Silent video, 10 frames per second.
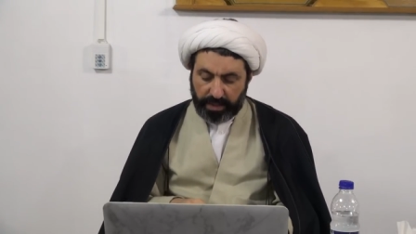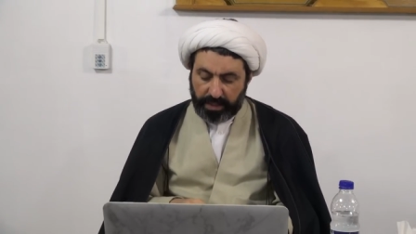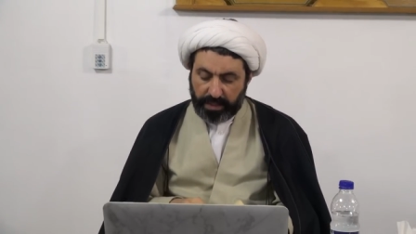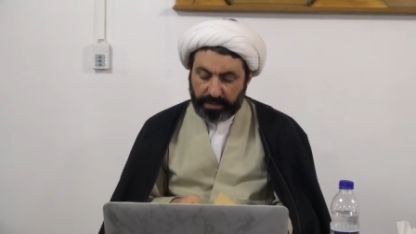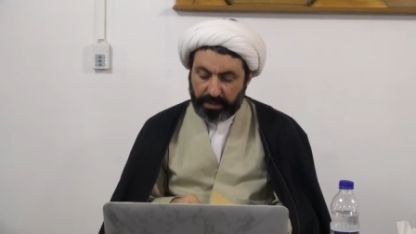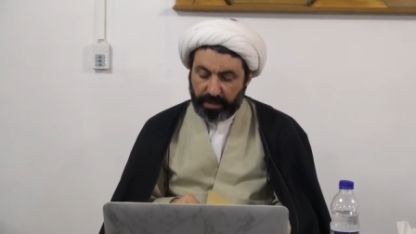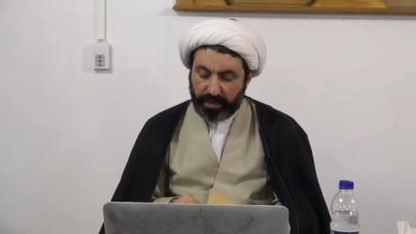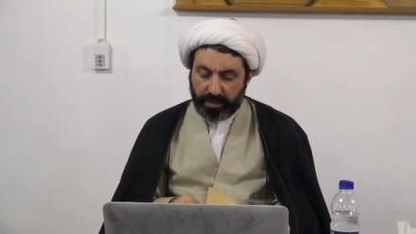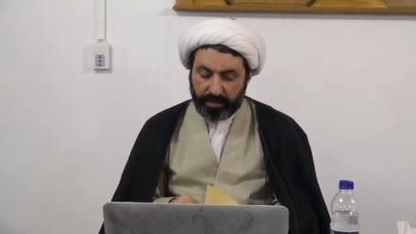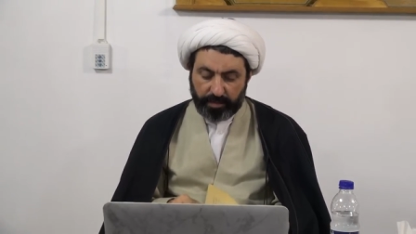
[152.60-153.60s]
In
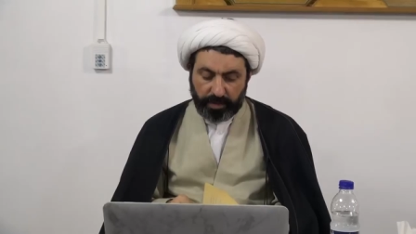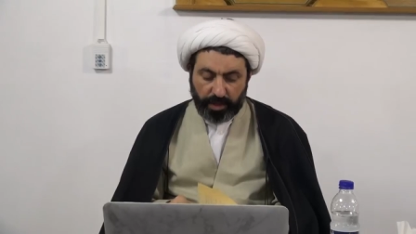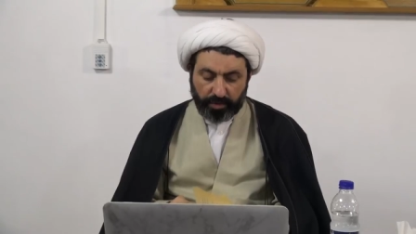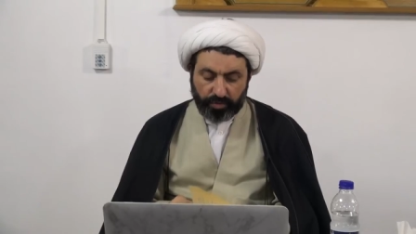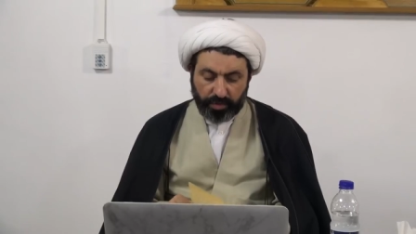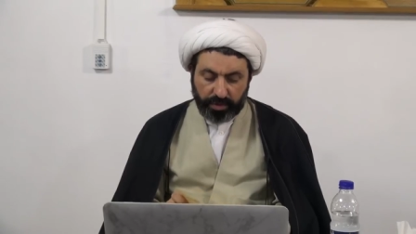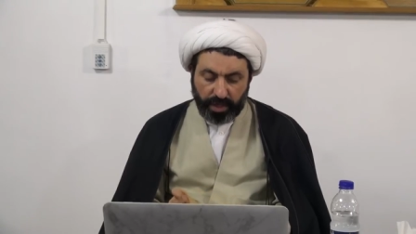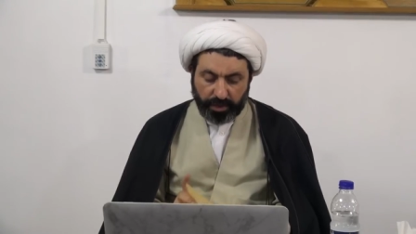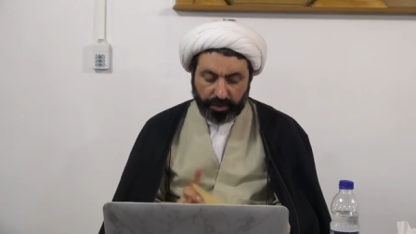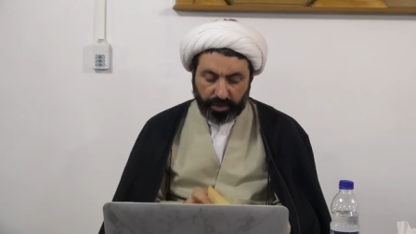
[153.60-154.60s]
the
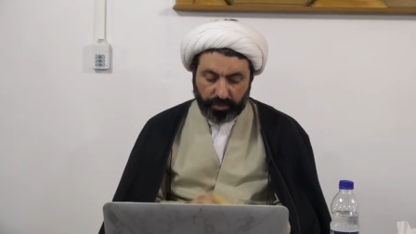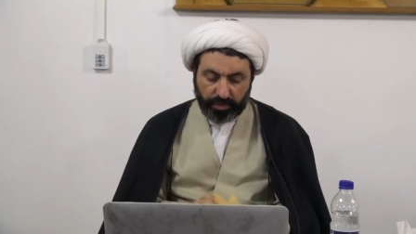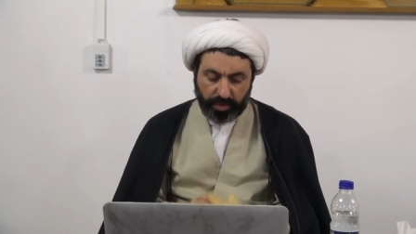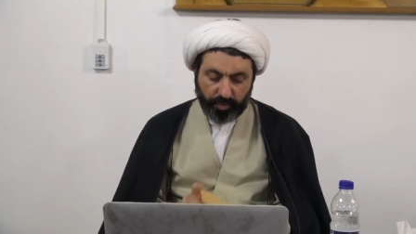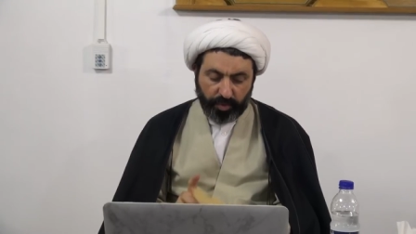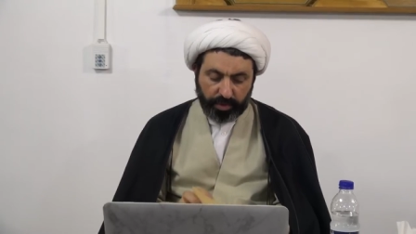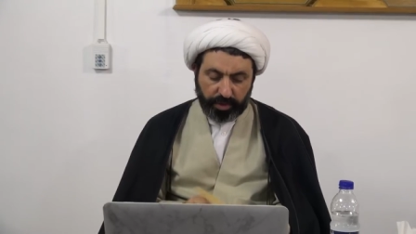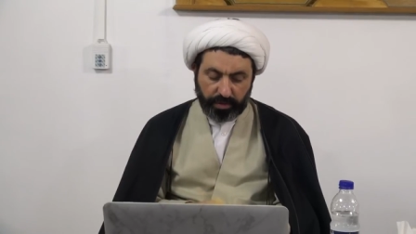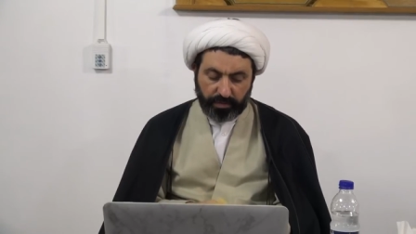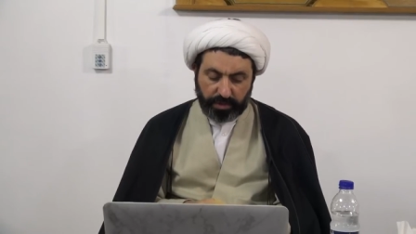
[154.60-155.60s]
introduction to the book,
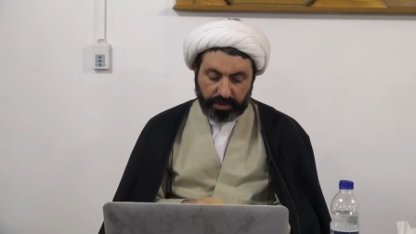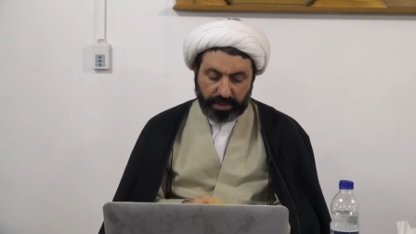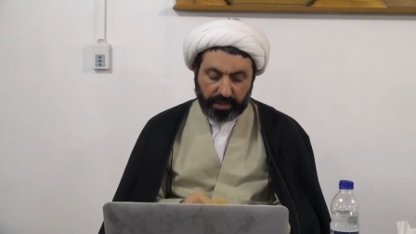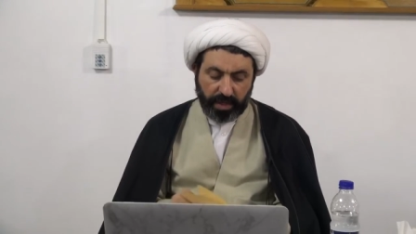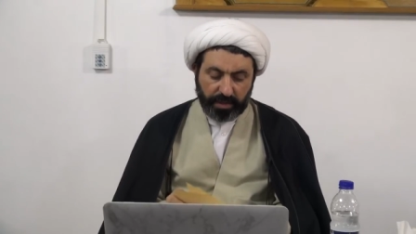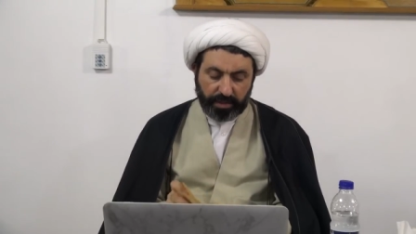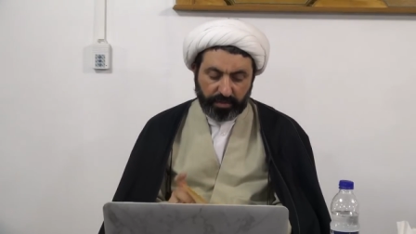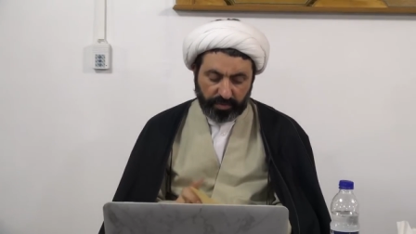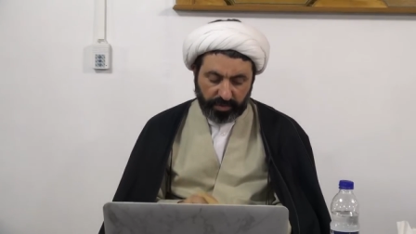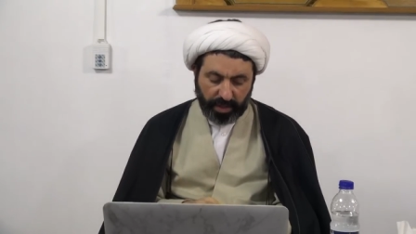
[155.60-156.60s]
which is a long
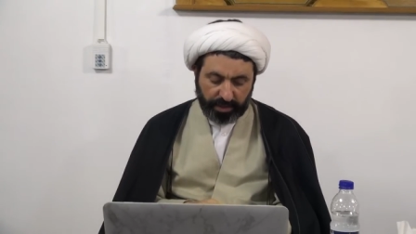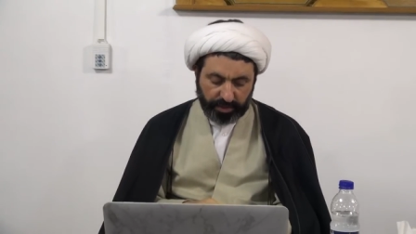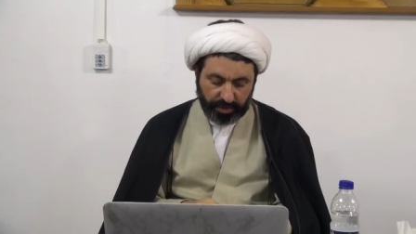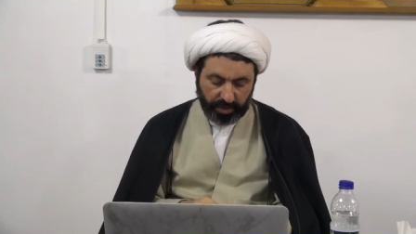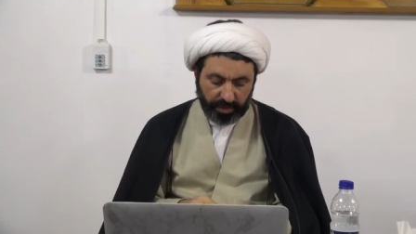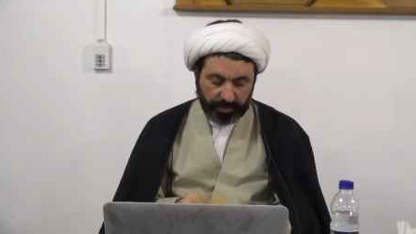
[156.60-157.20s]
introduction